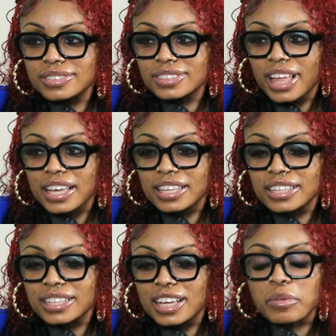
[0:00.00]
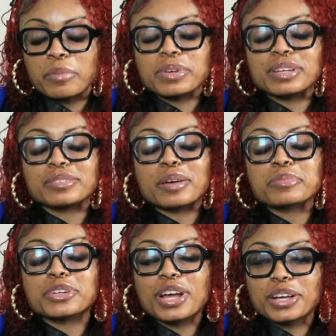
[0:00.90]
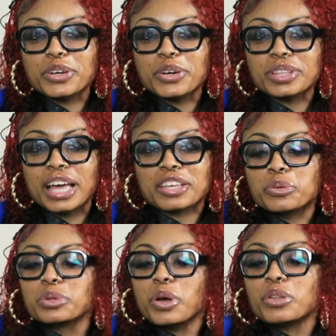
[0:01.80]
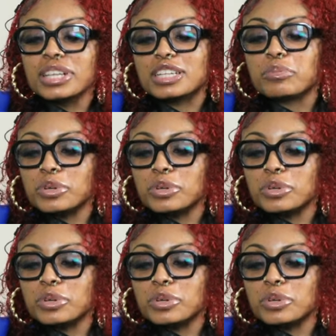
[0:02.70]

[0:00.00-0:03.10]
Like, I mean, you're not gonna go, like, you would go listen to